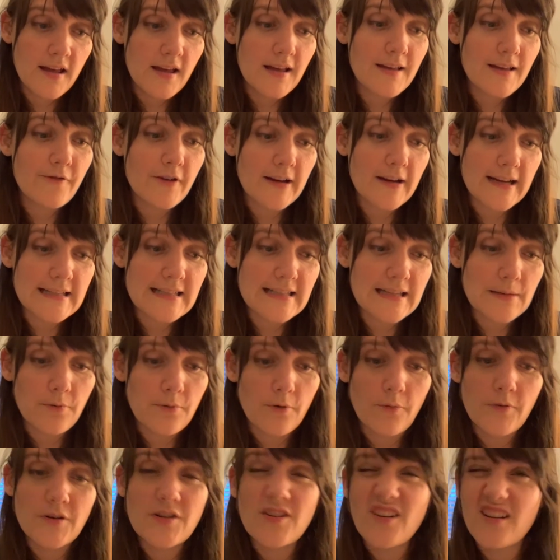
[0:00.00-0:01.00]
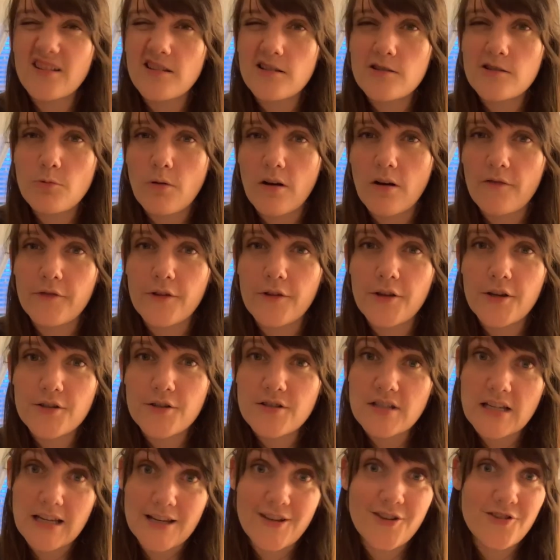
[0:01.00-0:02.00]
For example, when you get to 12 and
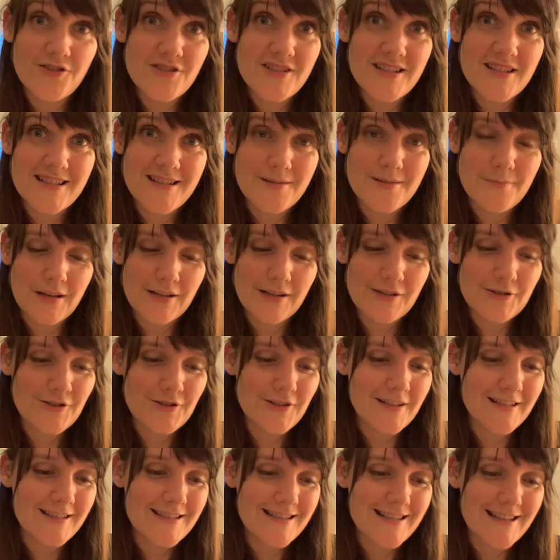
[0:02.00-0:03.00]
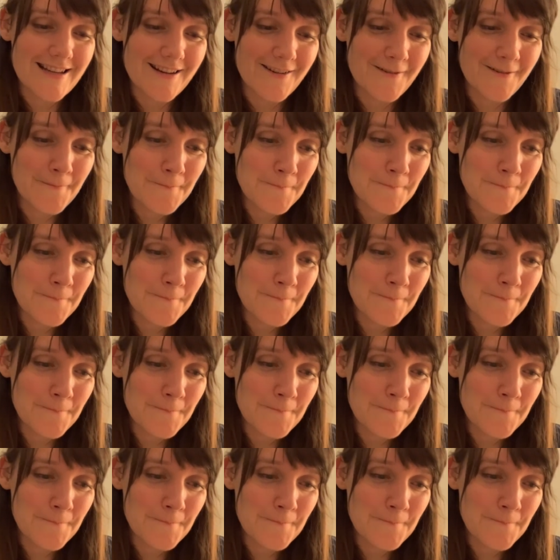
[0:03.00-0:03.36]
13, you'll see some extra hints there.